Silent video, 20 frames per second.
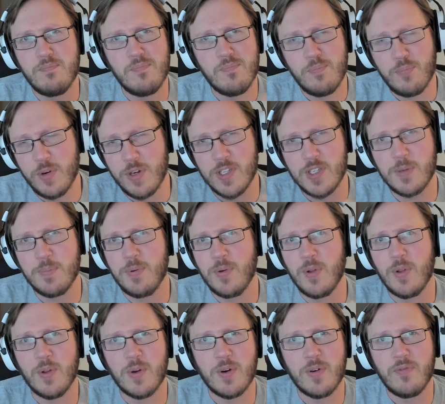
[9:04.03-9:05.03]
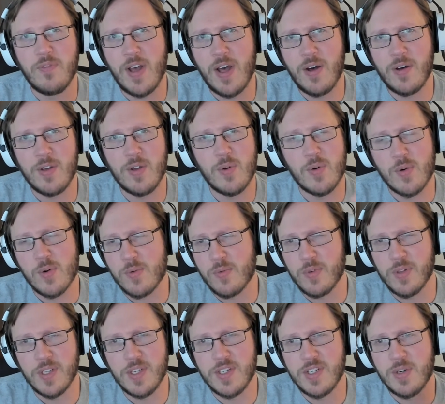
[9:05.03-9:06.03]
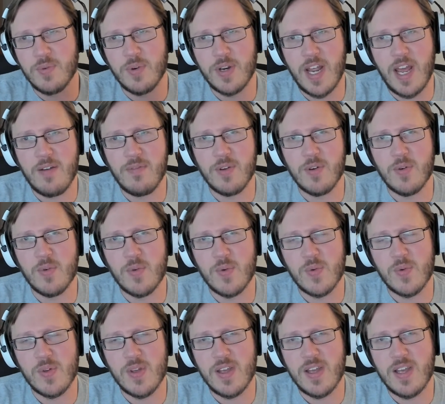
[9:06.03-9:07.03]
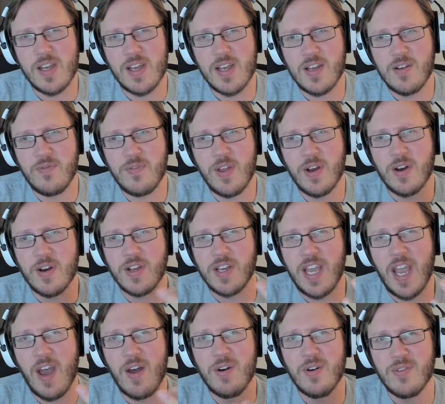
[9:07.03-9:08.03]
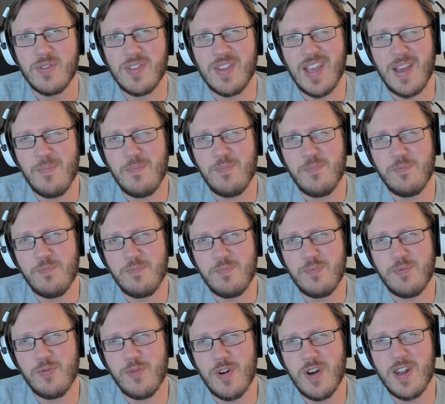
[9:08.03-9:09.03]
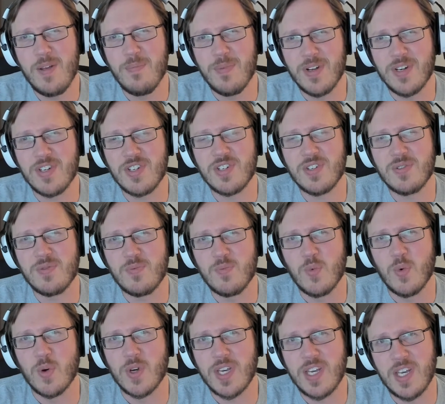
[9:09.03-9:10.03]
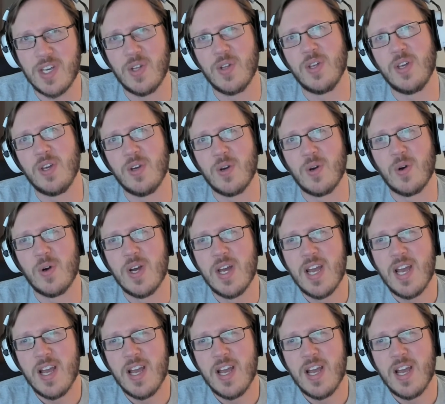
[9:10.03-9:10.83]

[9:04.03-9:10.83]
principle or value or religion, what have you, if they're encountered, they pretty much will kill you.